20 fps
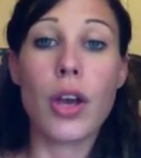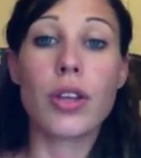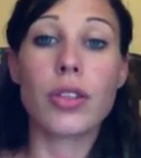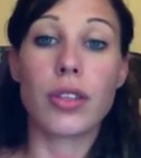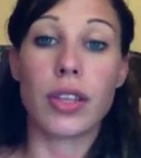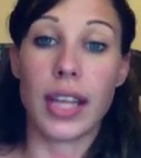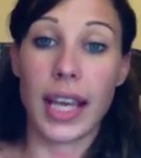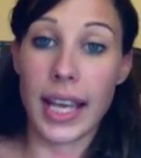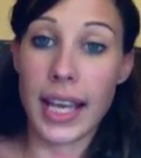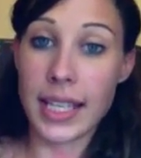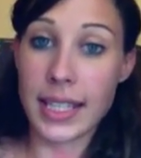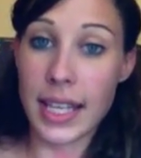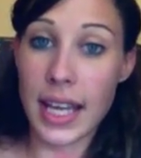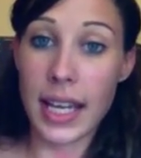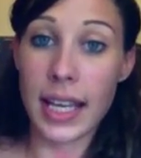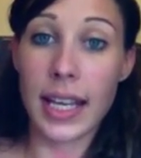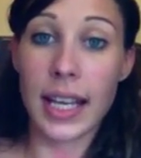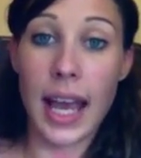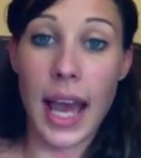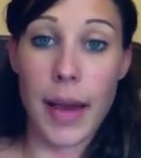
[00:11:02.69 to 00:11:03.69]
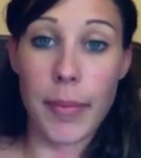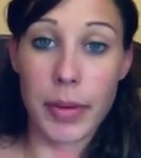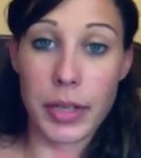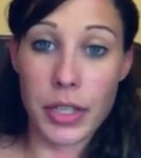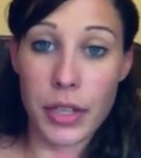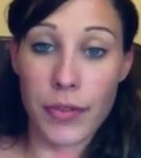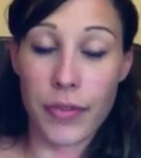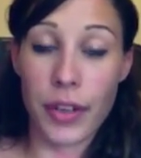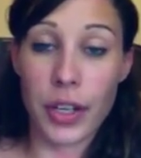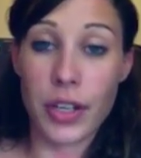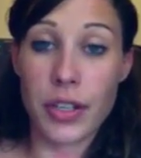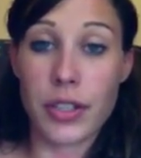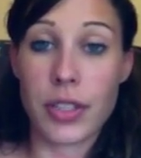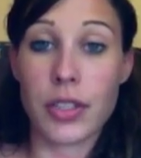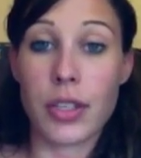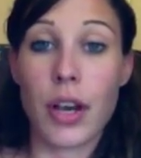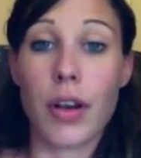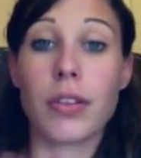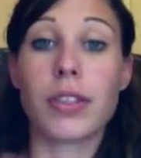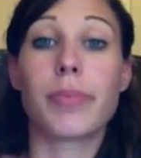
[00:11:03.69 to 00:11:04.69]
So like I said, it can happen in your fingers
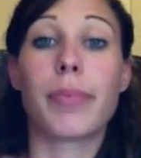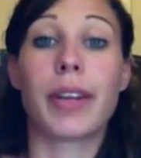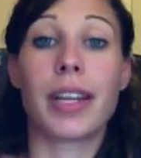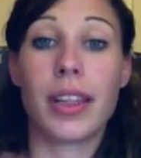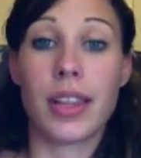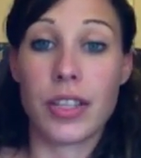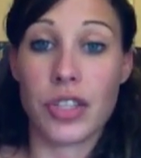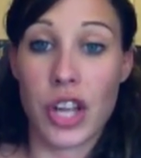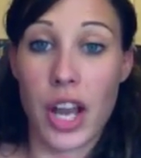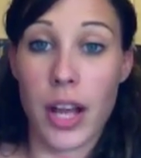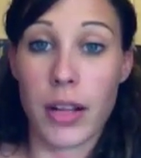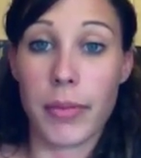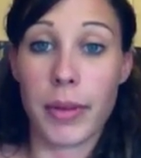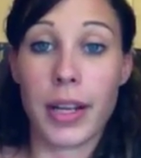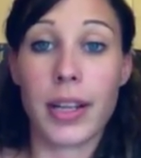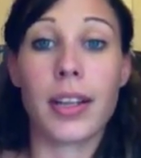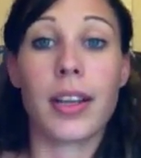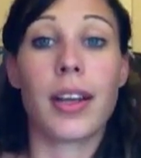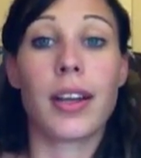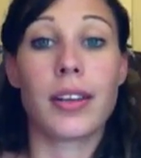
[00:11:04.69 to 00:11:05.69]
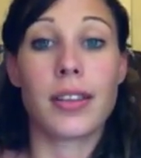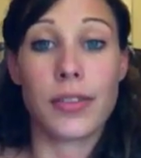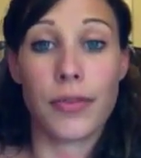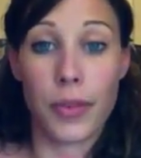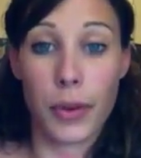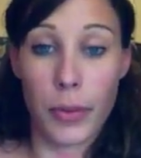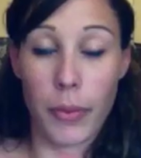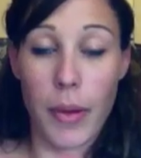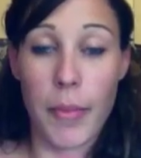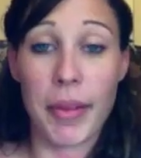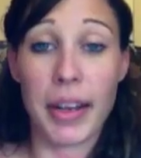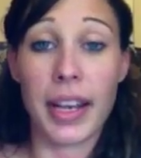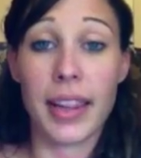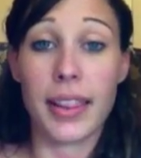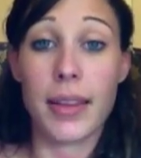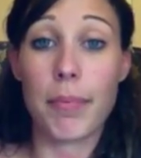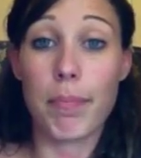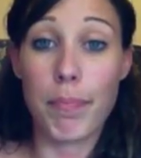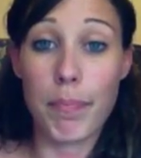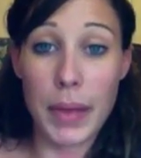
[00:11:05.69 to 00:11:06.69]
and toes, but in the childbearing years for women,
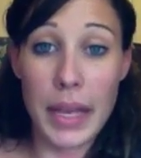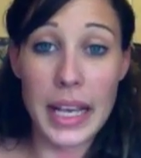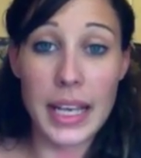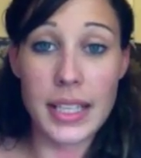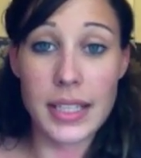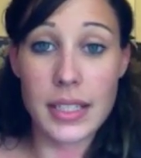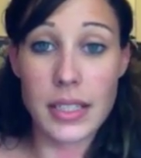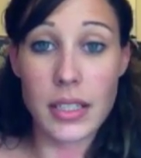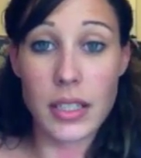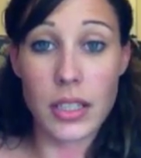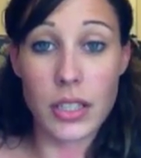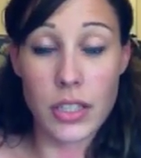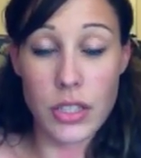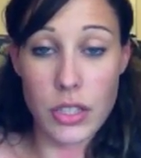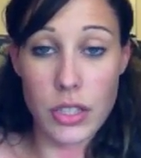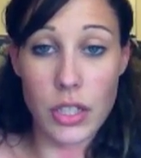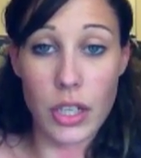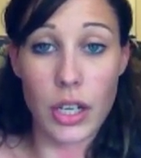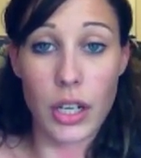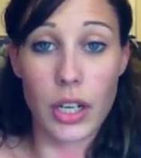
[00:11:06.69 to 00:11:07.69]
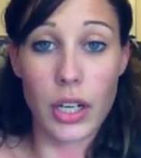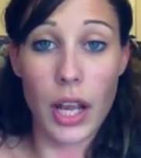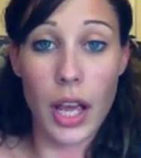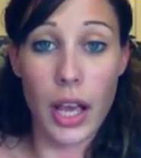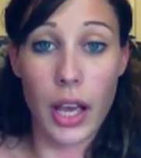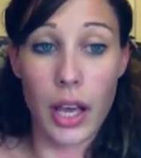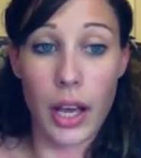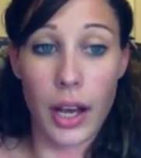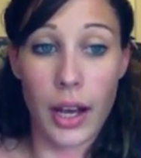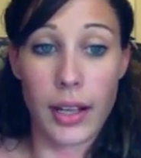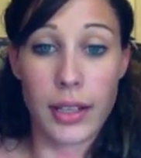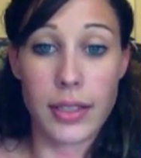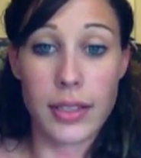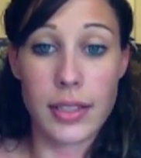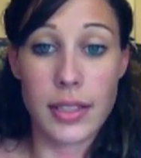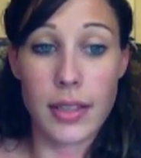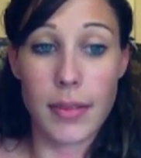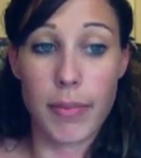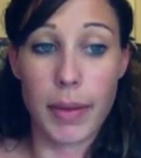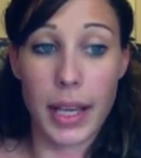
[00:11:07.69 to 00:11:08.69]
the biggest concern
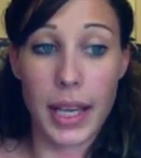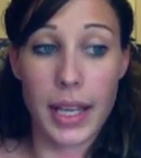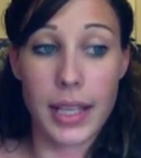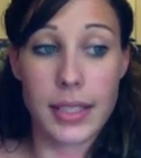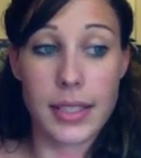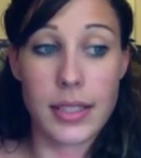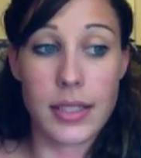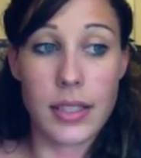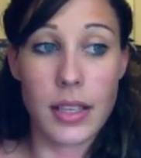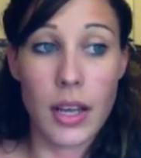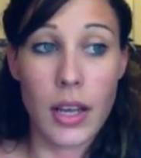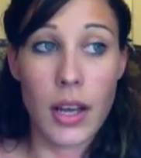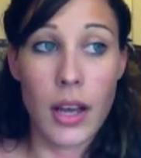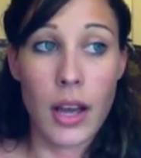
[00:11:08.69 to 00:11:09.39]
and the biggest